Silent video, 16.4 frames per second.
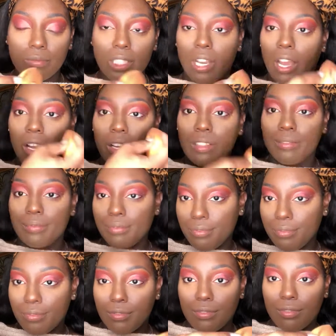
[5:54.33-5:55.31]
And this
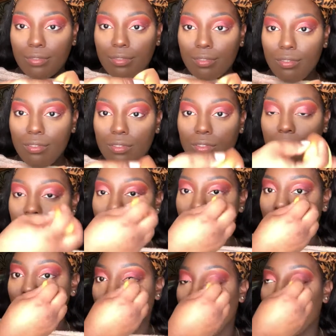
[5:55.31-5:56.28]
powder was
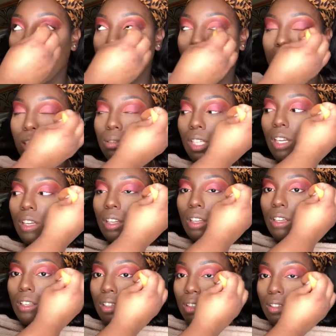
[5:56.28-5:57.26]
perfect for her.
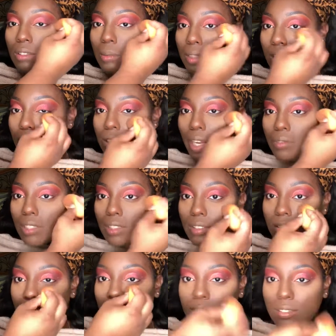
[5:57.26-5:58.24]
It
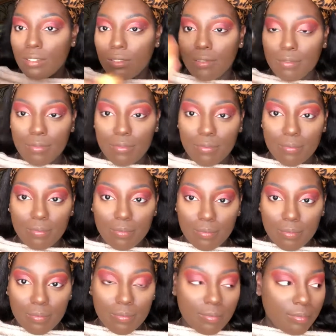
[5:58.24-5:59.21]
looked so good. I
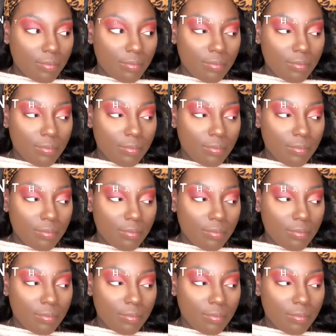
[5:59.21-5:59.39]
didn't have